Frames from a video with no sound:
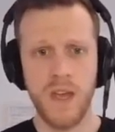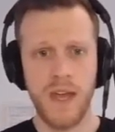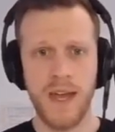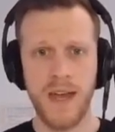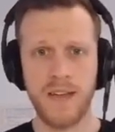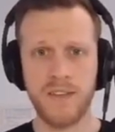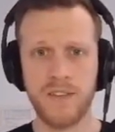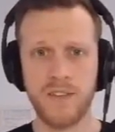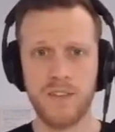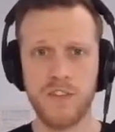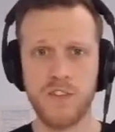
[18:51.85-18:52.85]
And
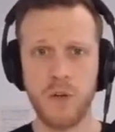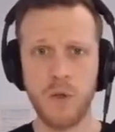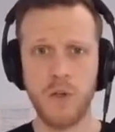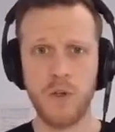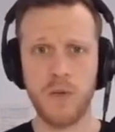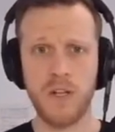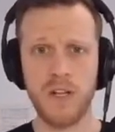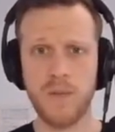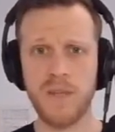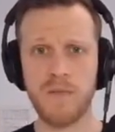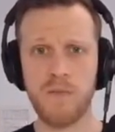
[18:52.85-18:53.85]
to show you a little
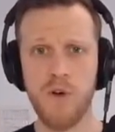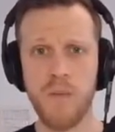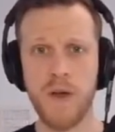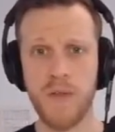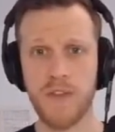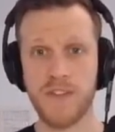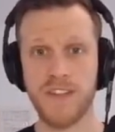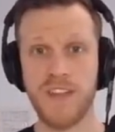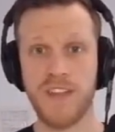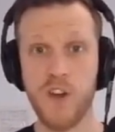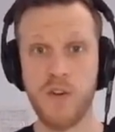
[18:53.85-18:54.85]
bit more about this and
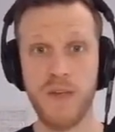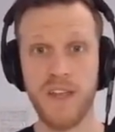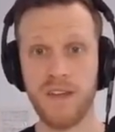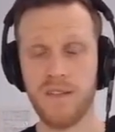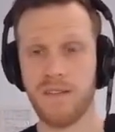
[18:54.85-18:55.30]
how quick